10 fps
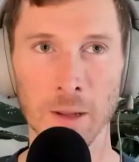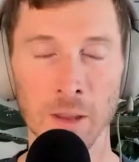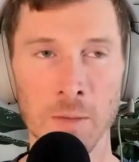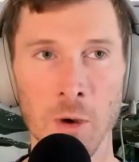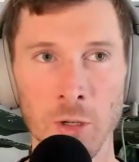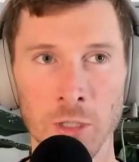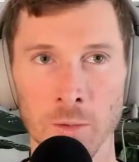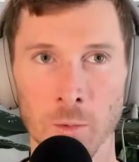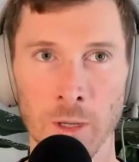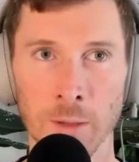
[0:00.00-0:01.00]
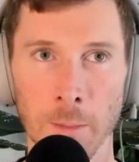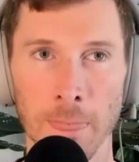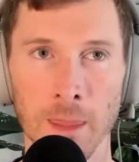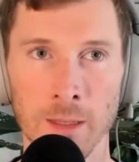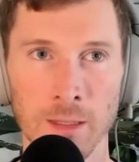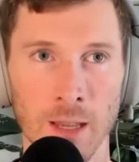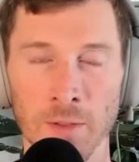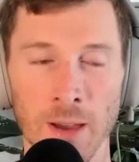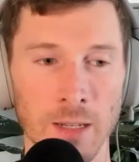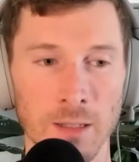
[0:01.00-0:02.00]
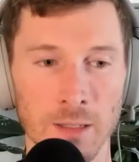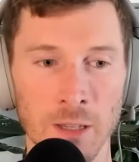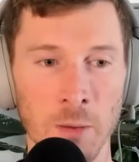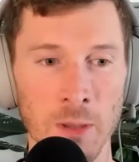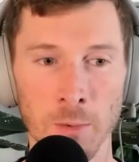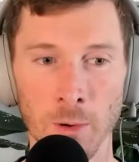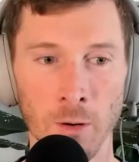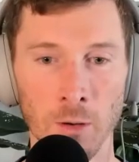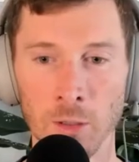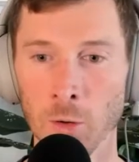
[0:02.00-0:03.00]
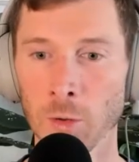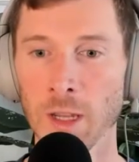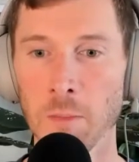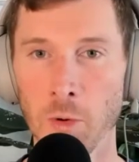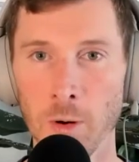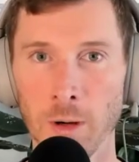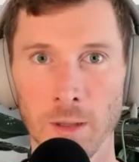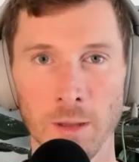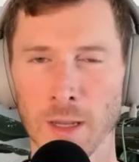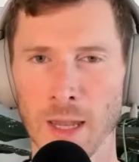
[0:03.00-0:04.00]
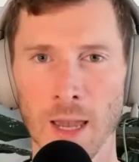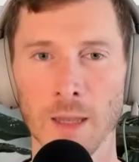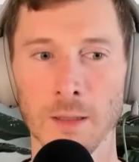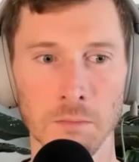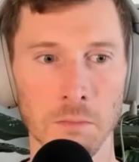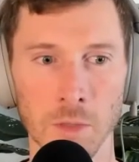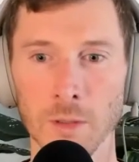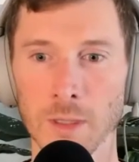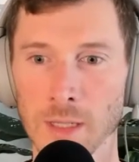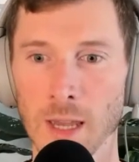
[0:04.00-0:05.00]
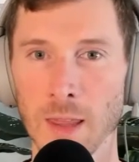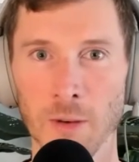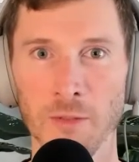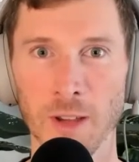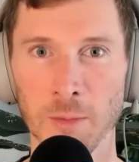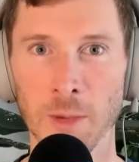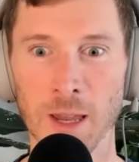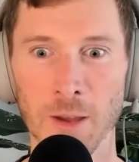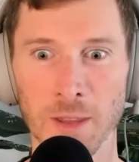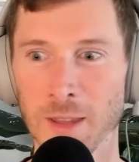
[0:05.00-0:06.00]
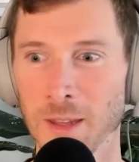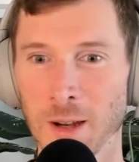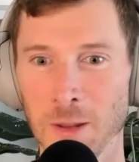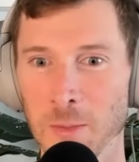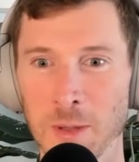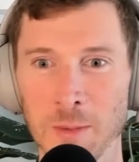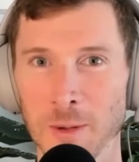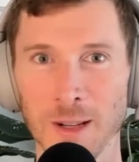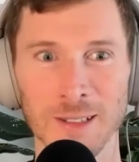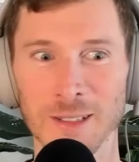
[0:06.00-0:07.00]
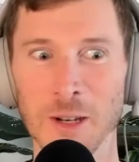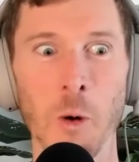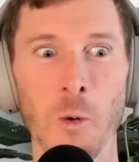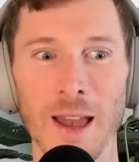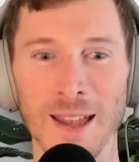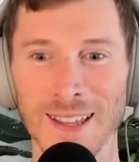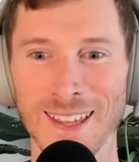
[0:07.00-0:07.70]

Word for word: the emotion one is i find some people are totally on board they're like yeah i could totally see how that would affect my health and then other people are like no way